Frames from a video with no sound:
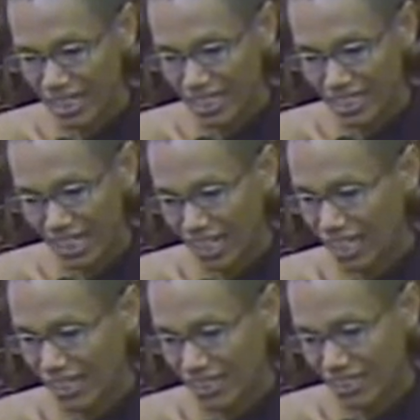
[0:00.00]

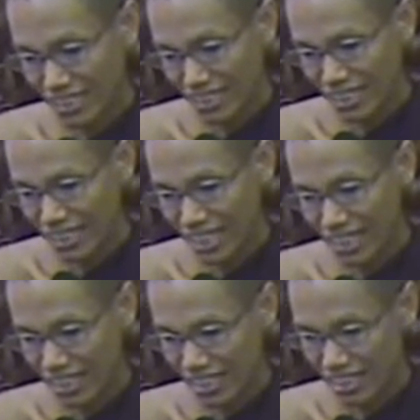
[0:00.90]
anger
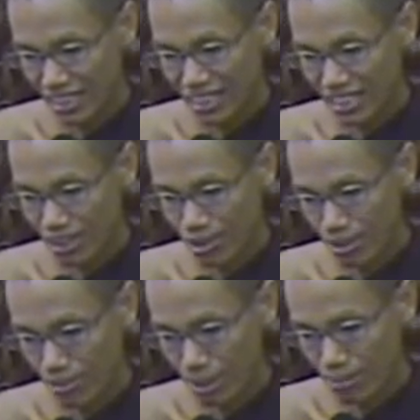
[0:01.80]
are easy to
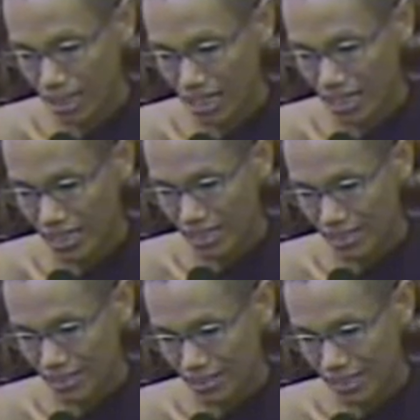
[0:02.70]
remember.
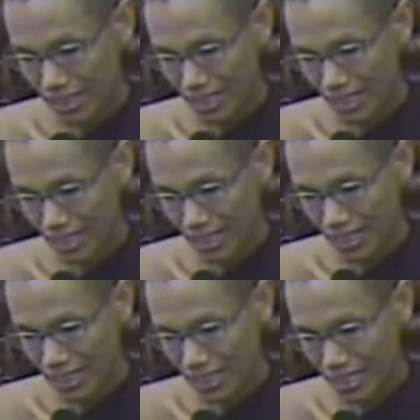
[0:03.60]
Uh,
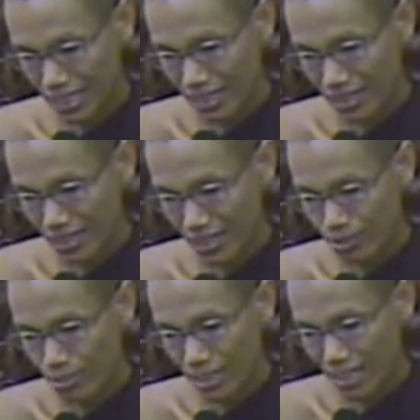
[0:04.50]
and uh,
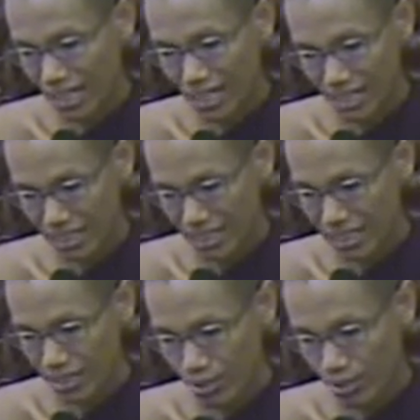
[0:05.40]
Ubeka,
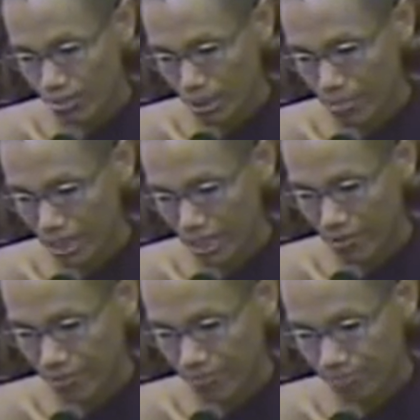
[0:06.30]
easy to remember.